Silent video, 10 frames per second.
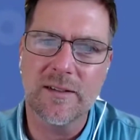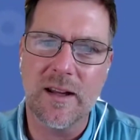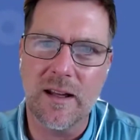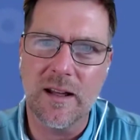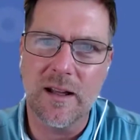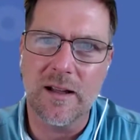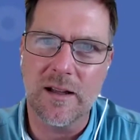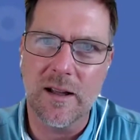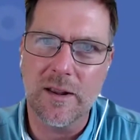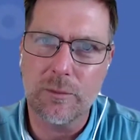a
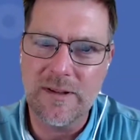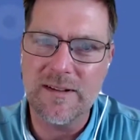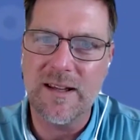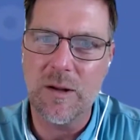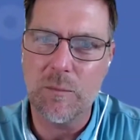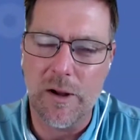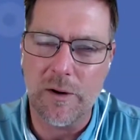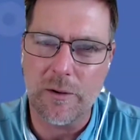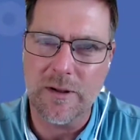3T model.